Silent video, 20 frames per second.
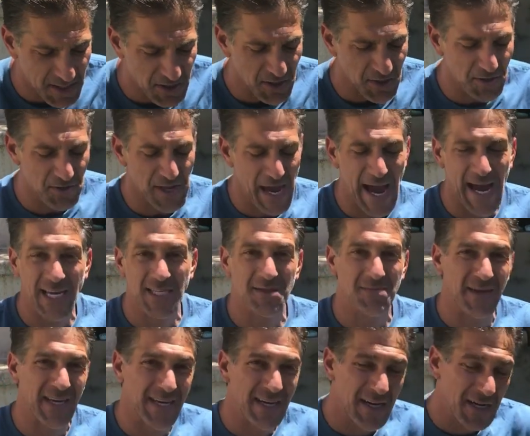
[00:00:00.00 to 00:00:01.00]
and you'd ask
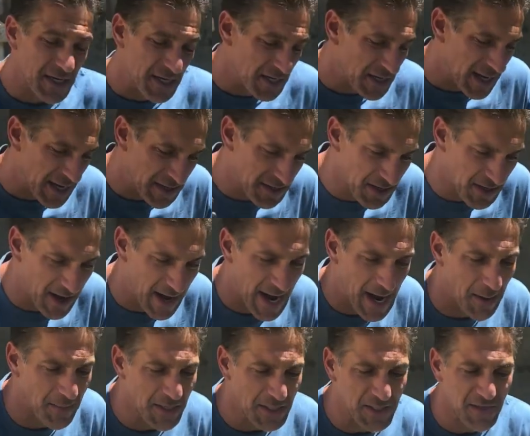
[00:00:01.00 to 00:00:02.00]
me, you know,
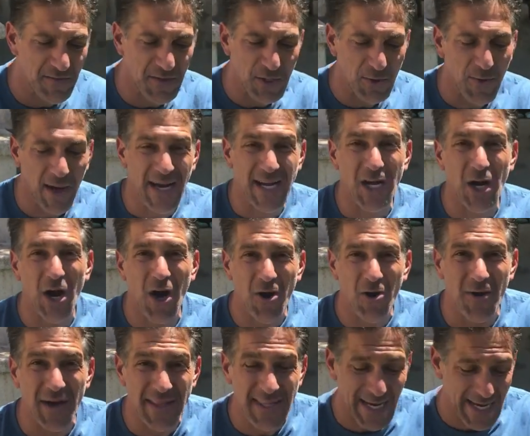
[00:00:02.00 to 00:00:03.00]
how much of it do I
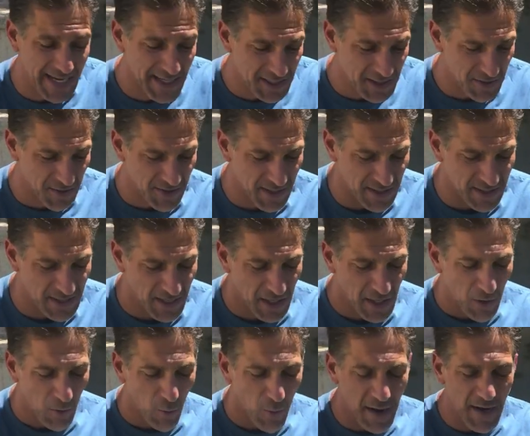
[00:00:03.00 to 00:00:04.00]
coat? And the answer is
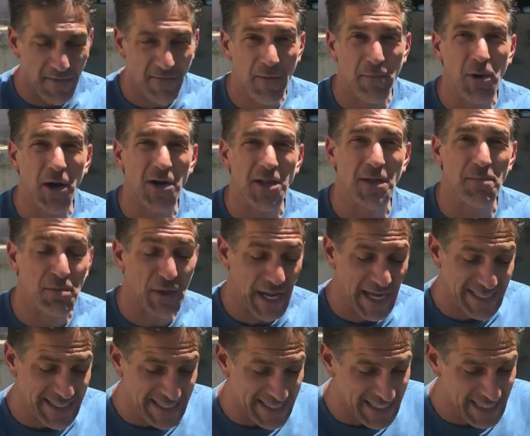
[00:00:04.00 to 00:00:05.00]
whatever part of the
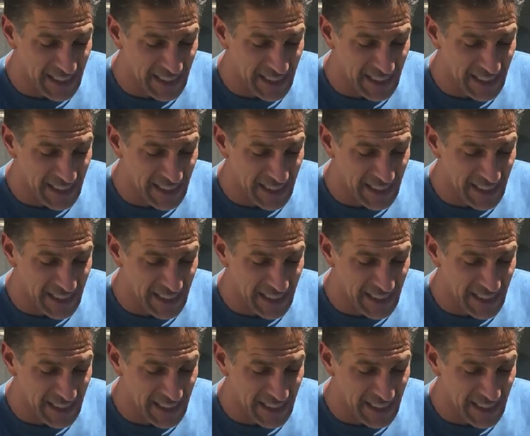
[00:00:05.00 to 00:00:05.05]
plant is